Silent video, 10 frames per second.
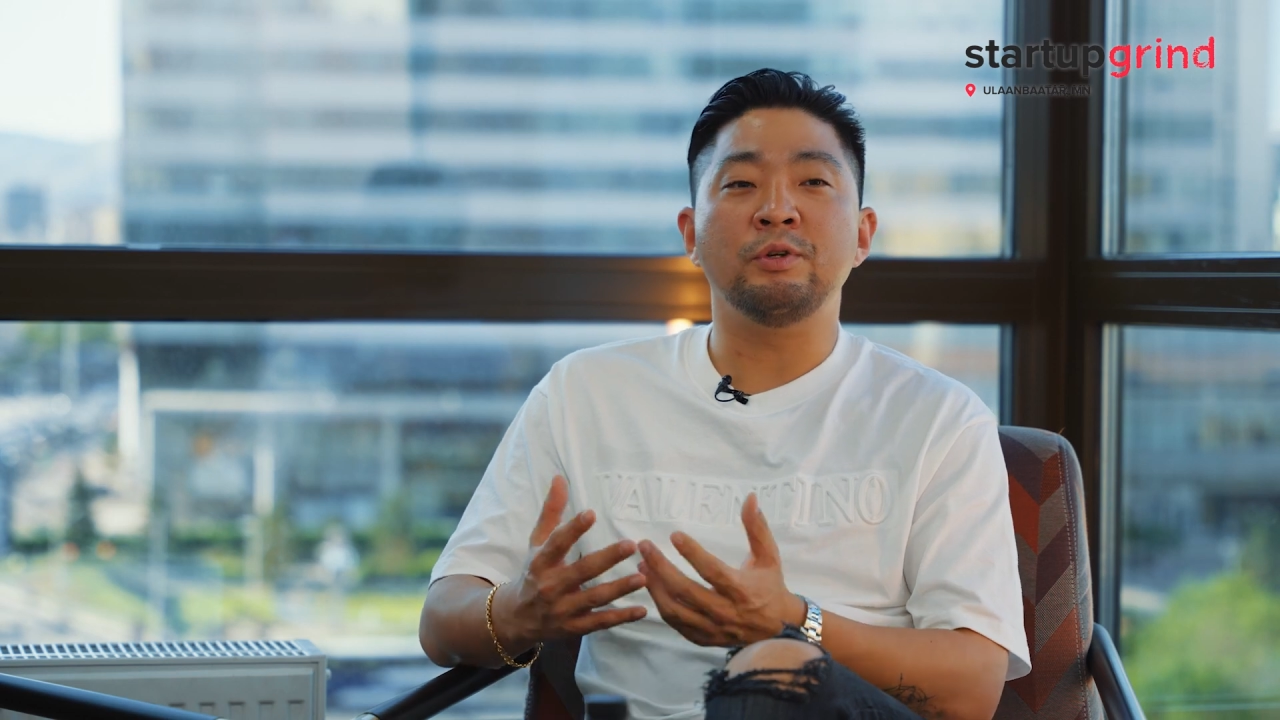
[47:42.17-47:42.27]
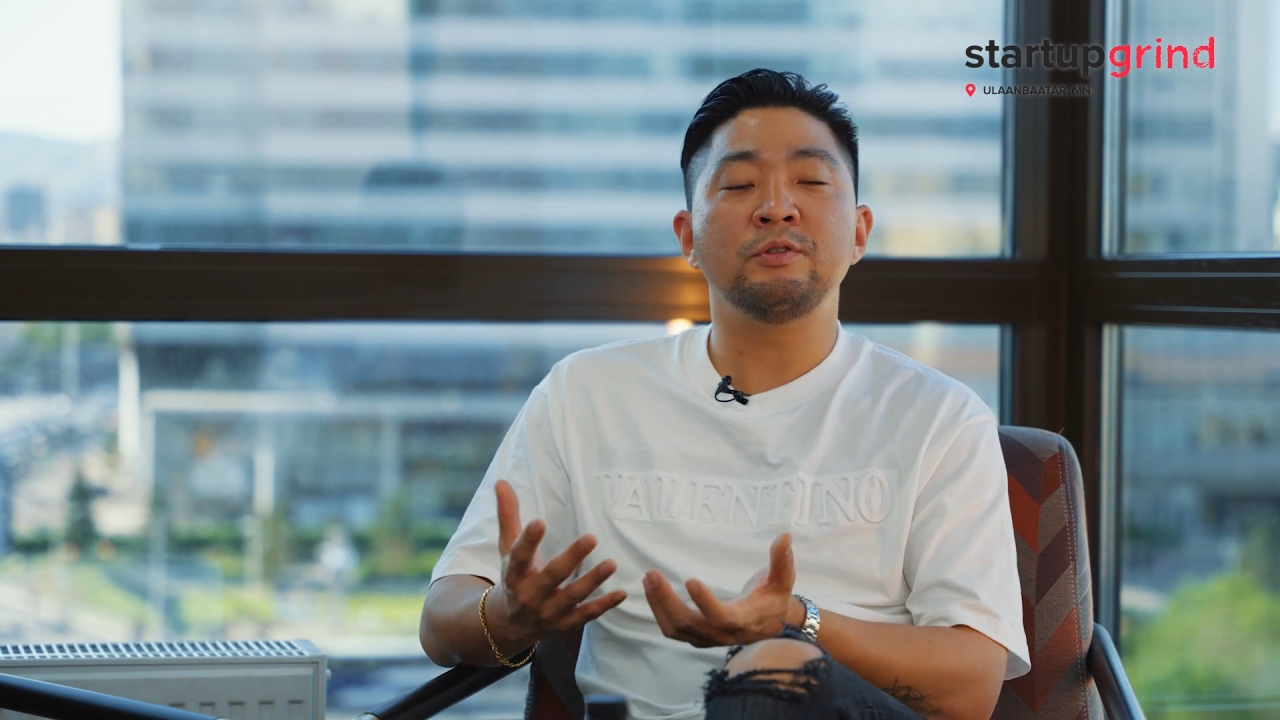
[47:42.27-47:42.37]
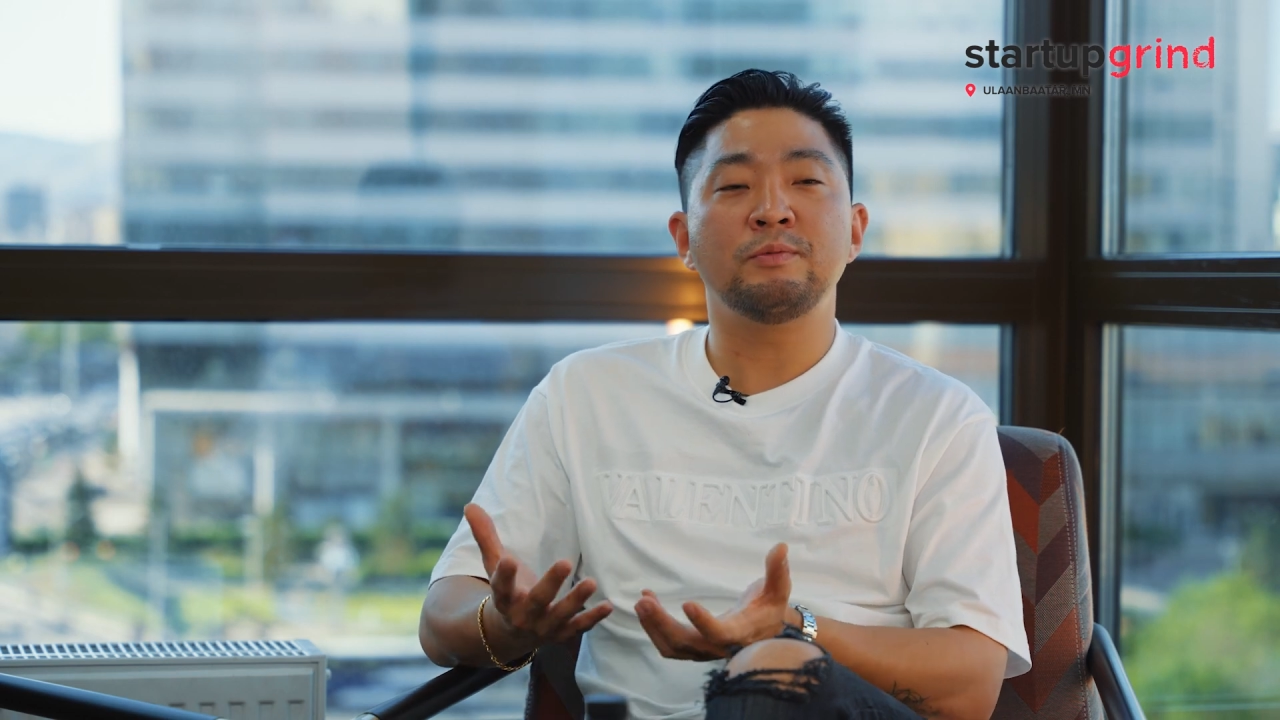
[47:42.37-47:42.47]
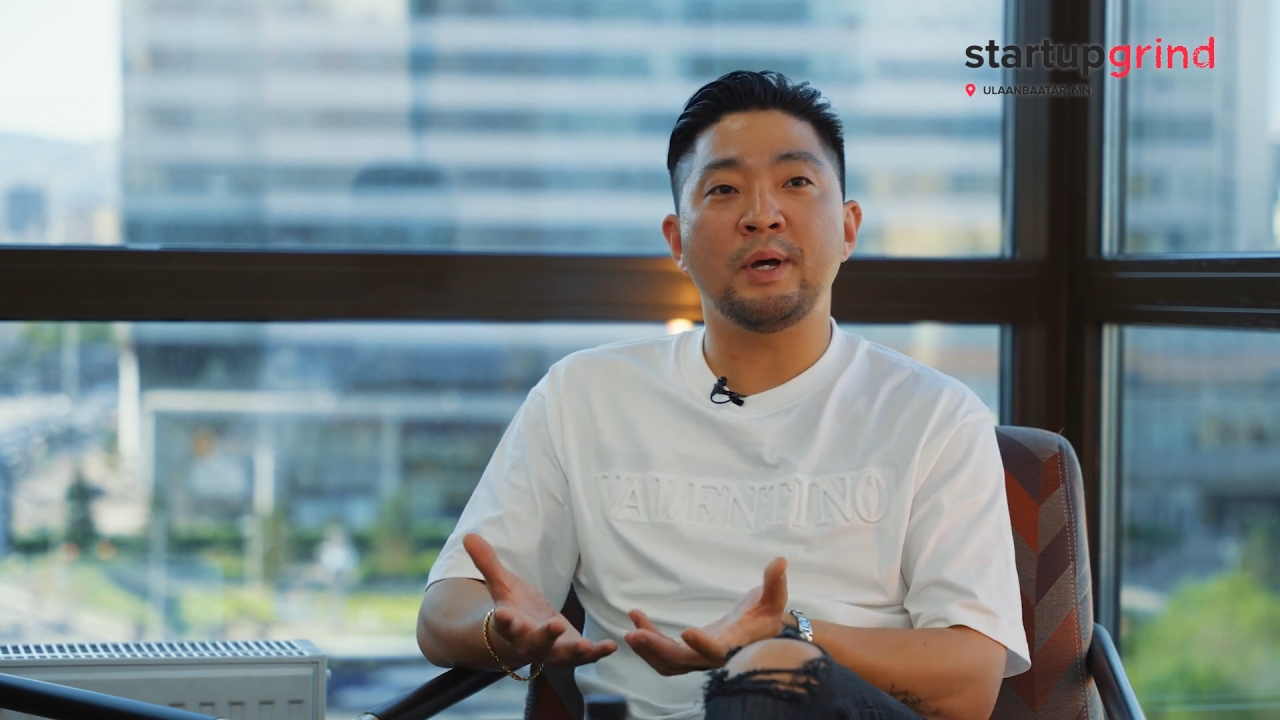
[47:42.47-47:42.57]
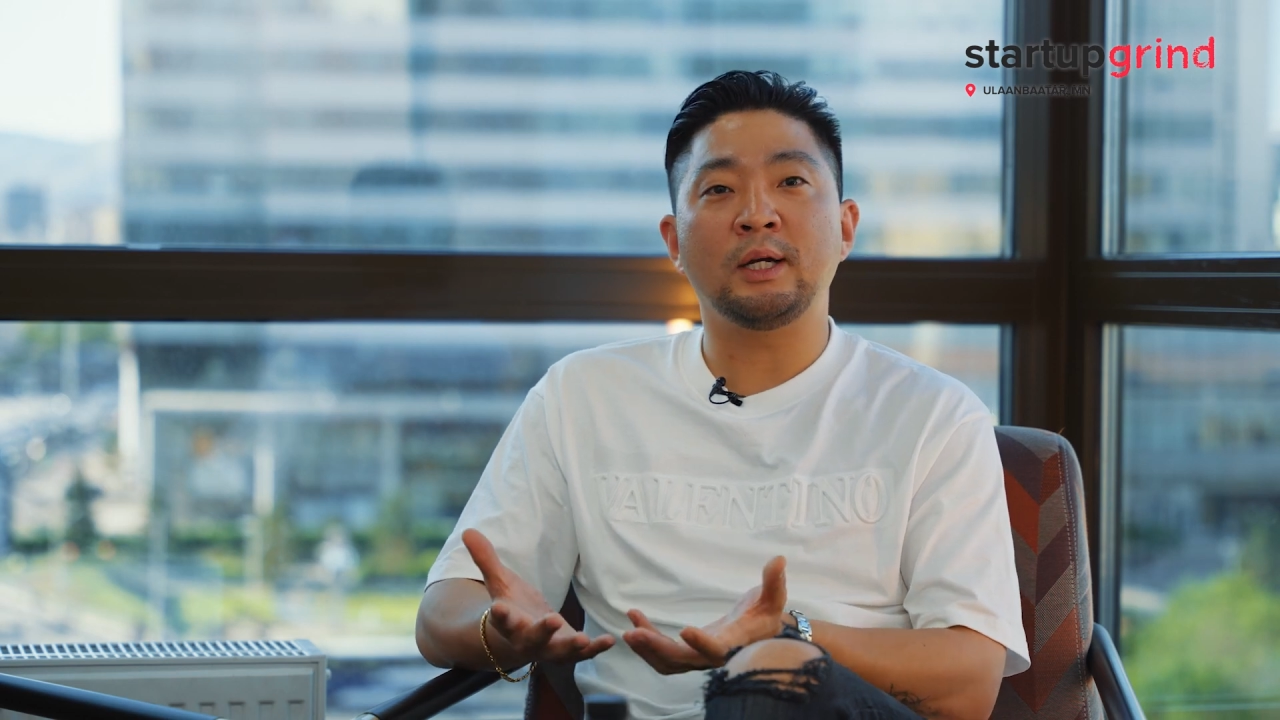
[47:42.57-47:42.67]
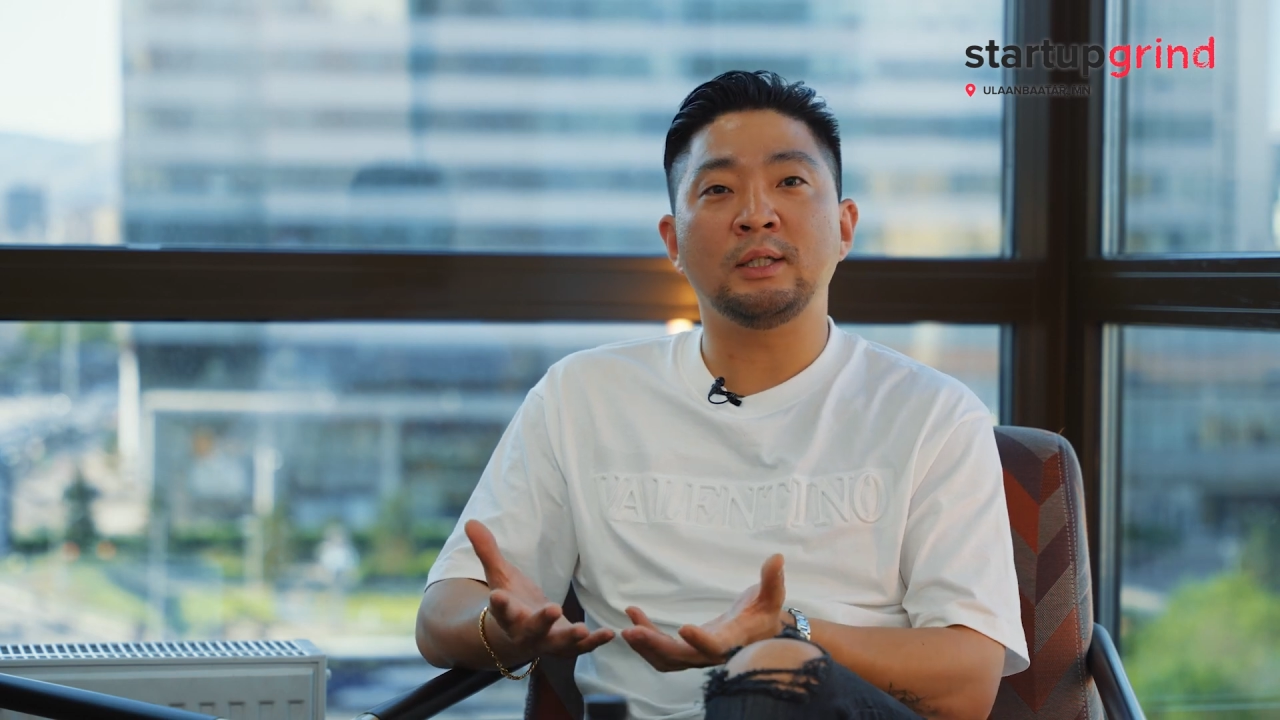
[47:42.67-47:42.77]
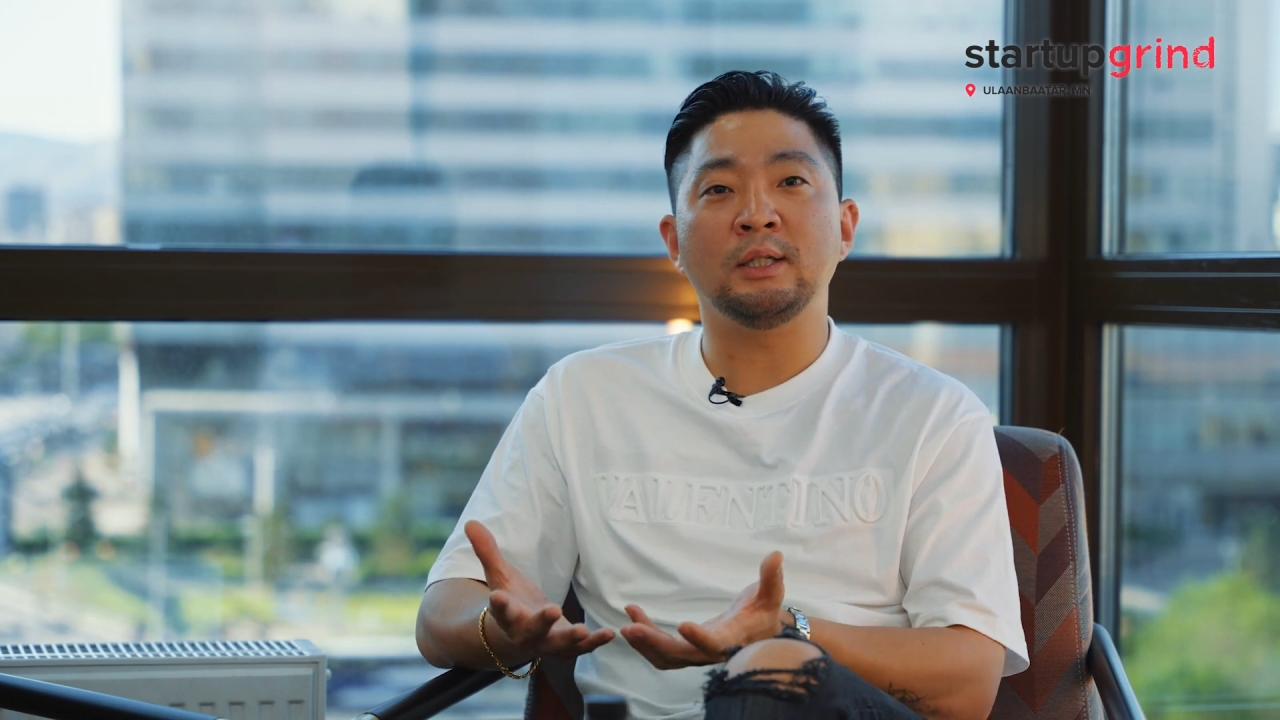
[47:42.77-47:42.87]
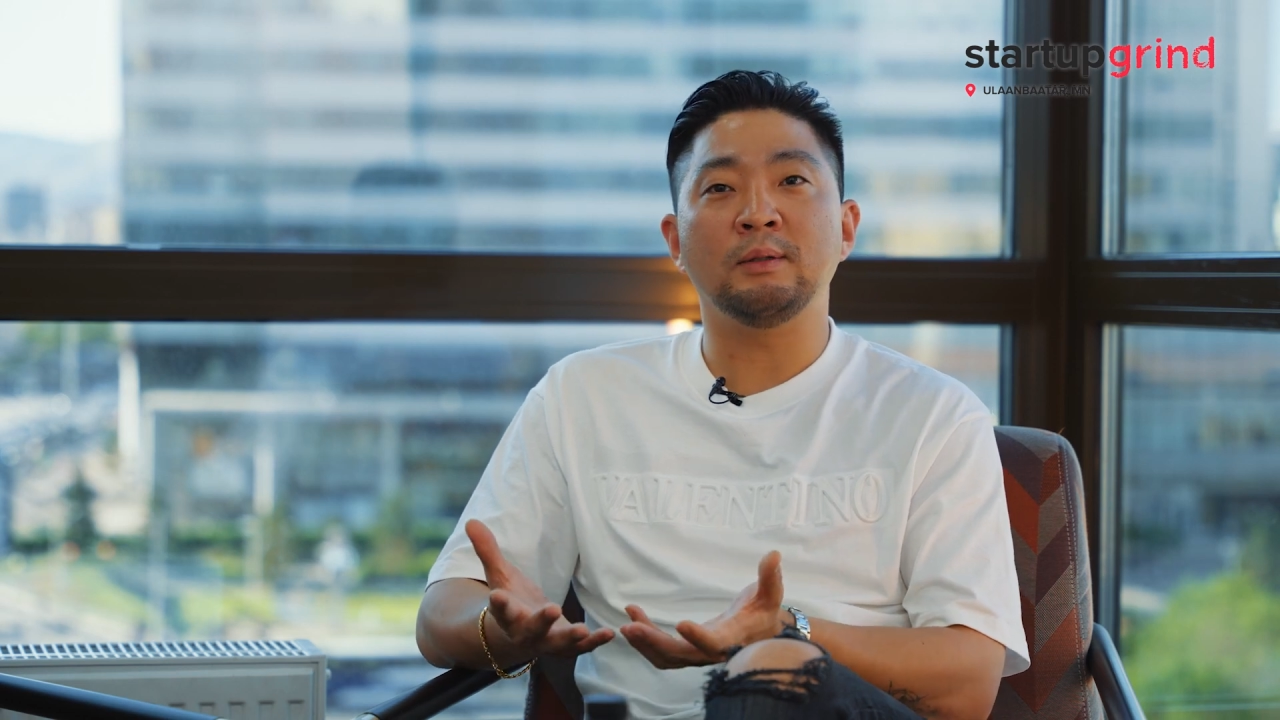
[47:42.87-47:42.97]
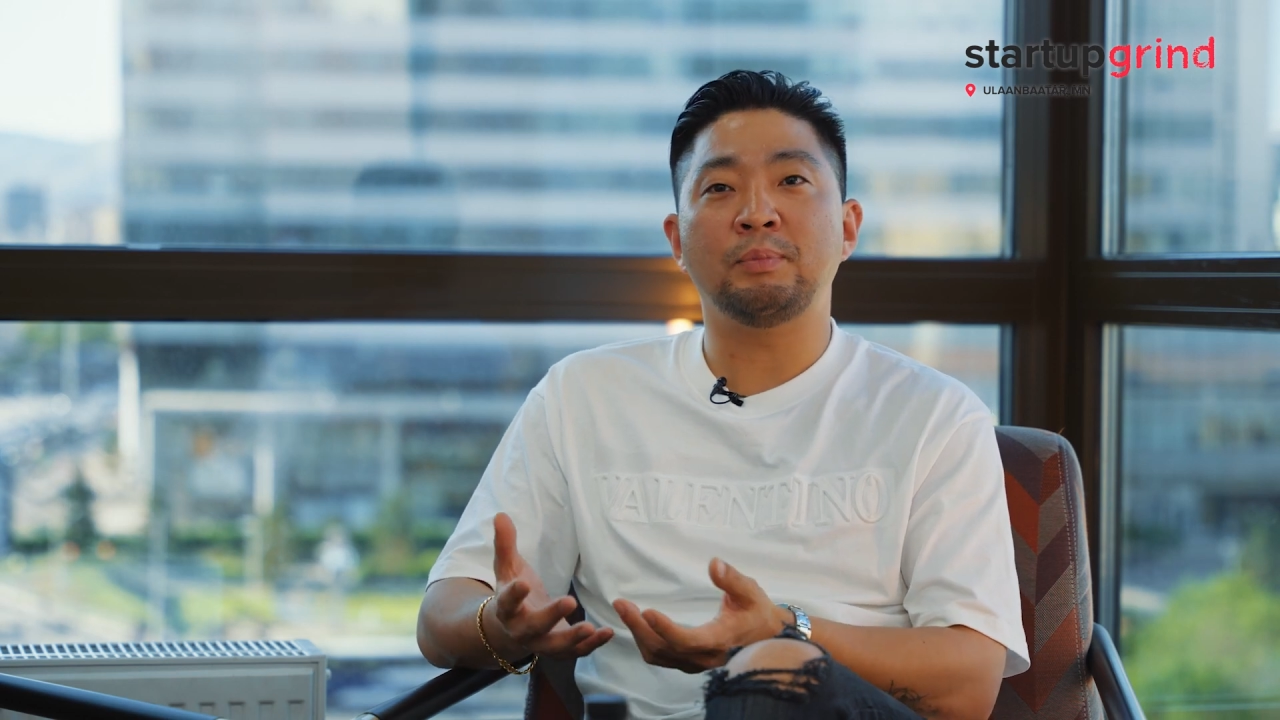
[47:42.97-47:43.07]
respected